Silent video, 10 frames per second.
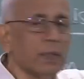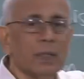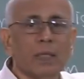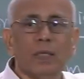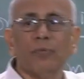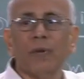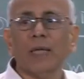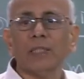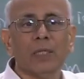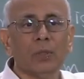a
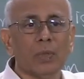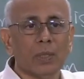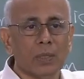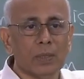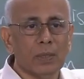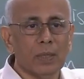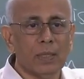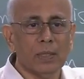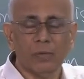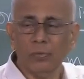diffraction to occur
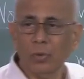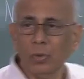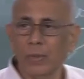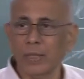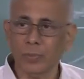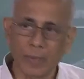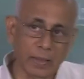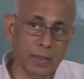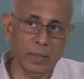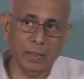and therefore you would
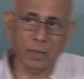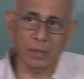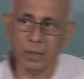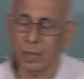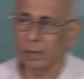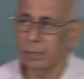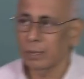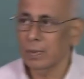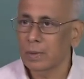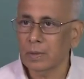expect an intensity,
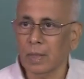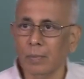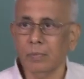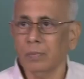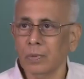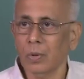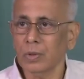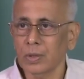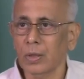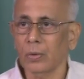some
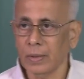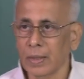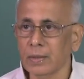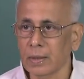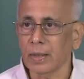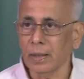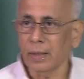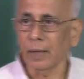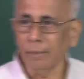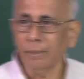non-zero intensity. Yeah.